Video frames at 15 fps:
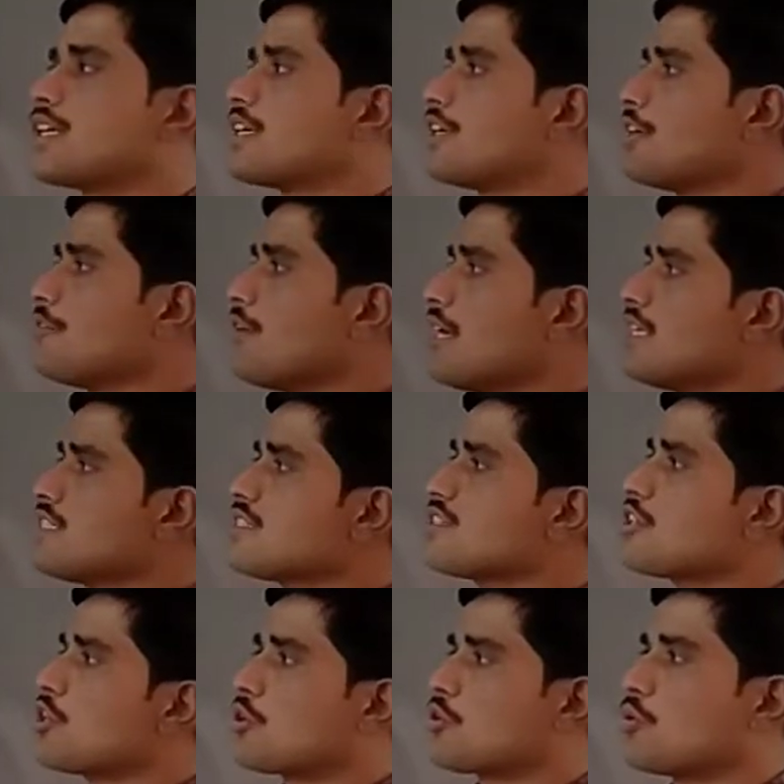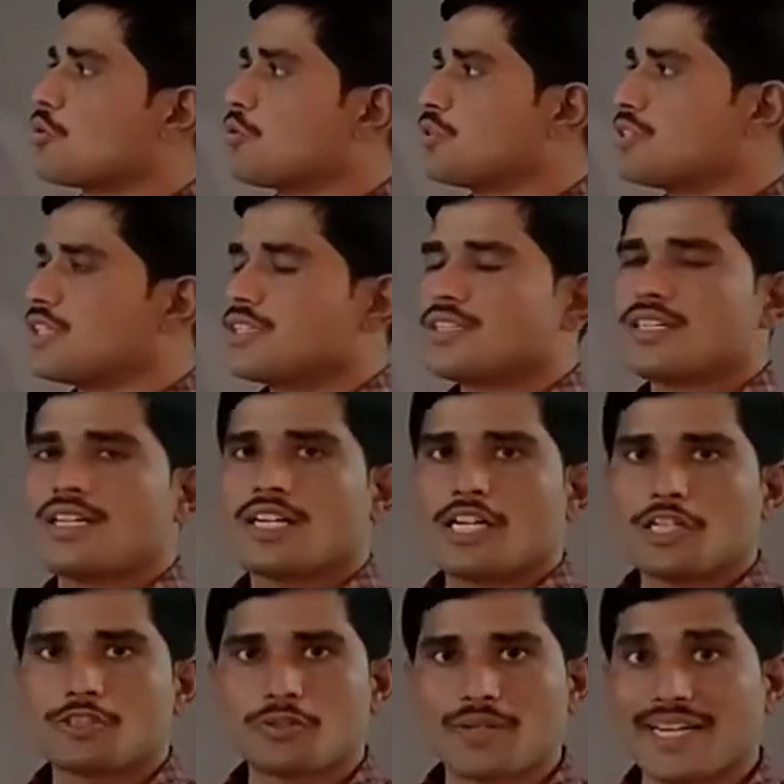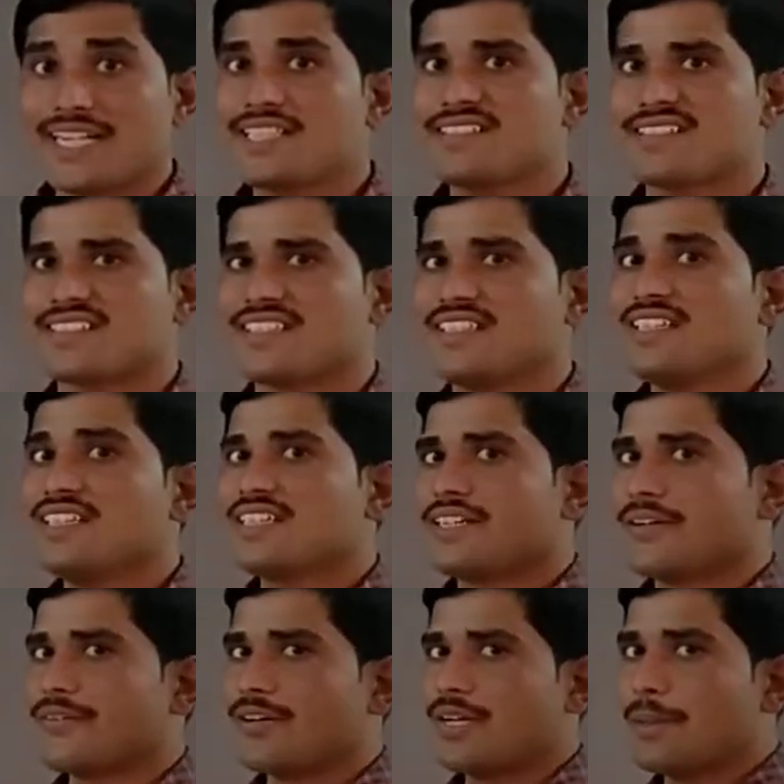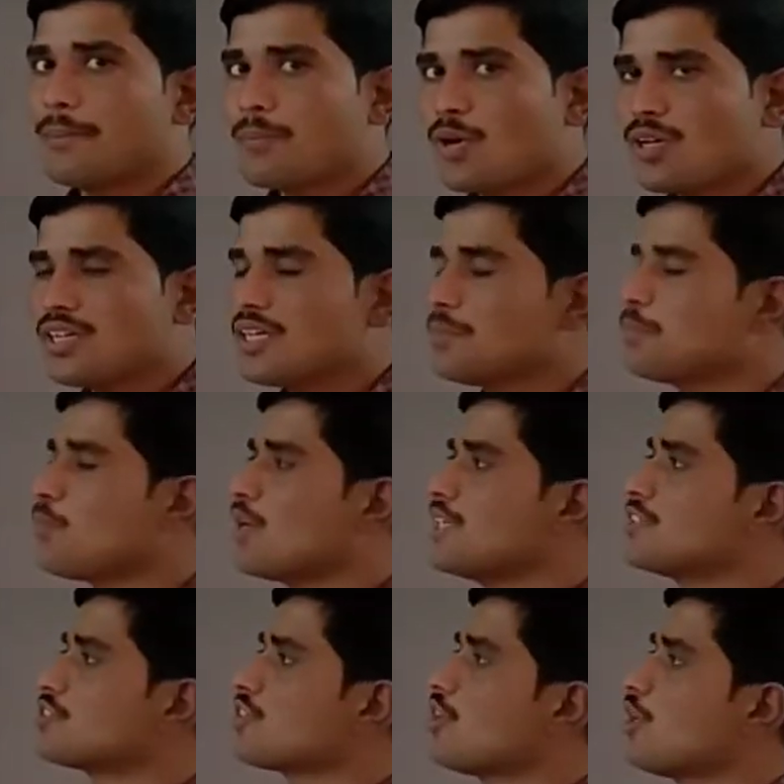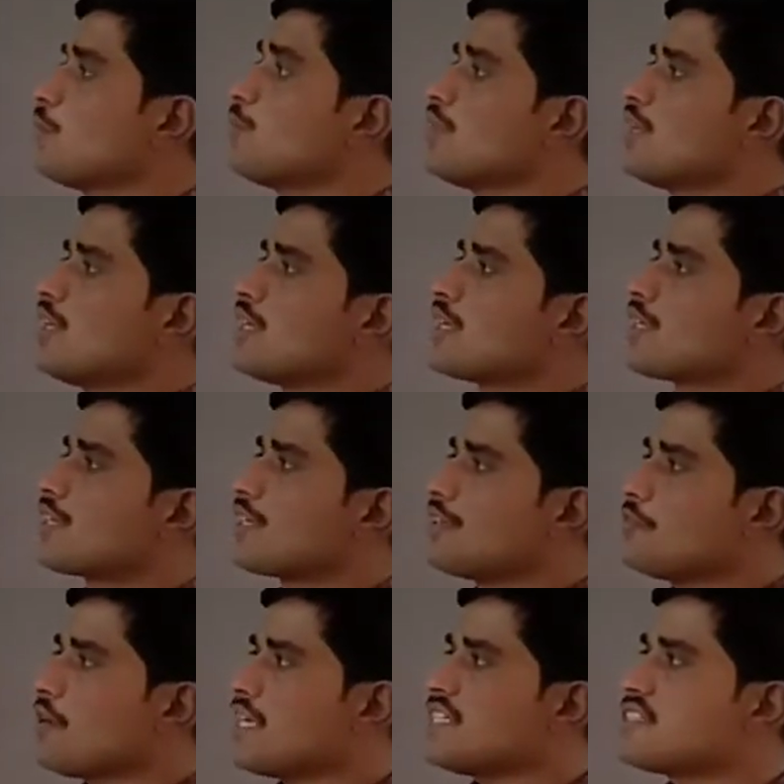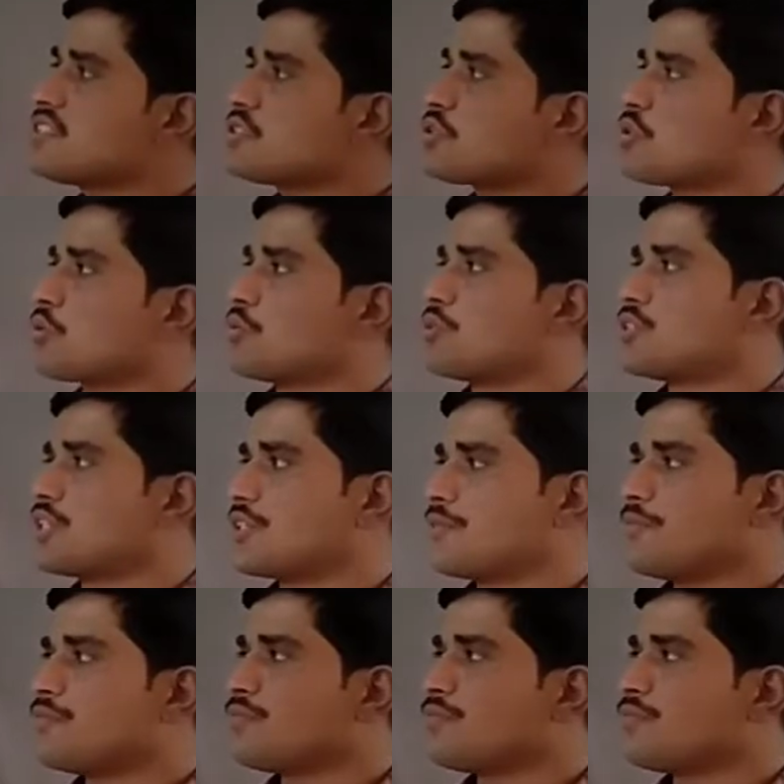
crevice corrosion. So let's see important points of crevice corrosion.